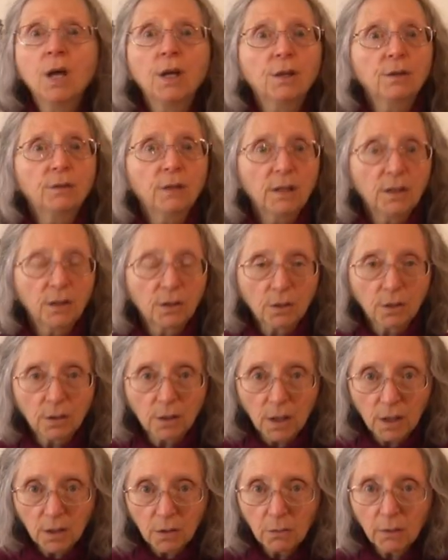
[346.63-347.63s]
You need to
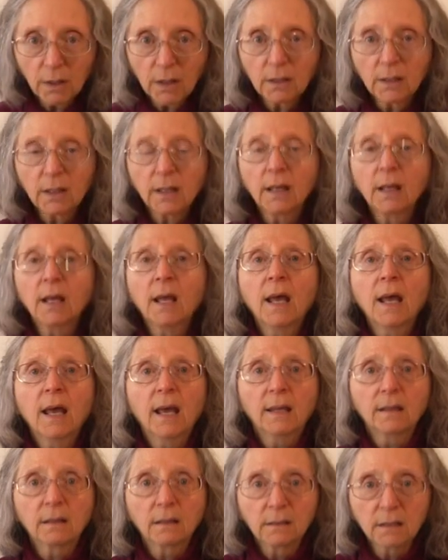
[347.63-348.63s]
cook it quickly
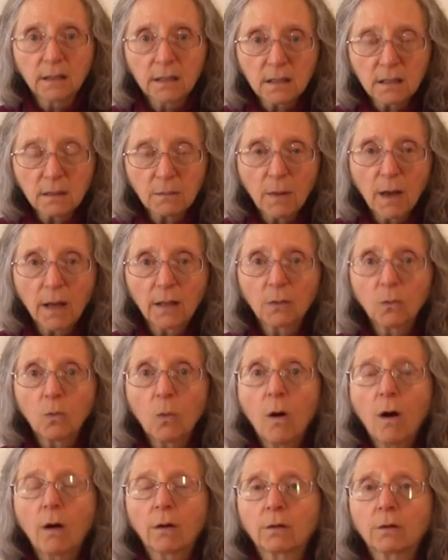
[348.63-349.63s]
in the least amount of
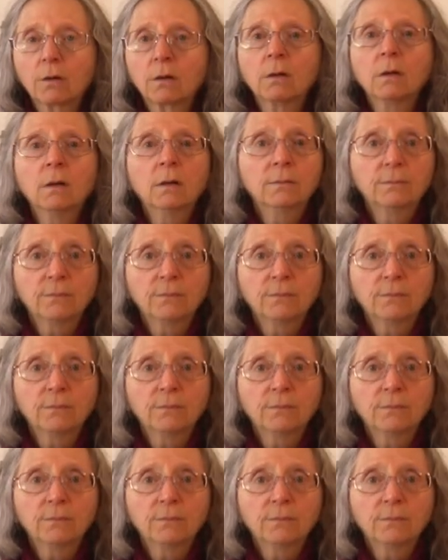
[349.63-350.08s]
water,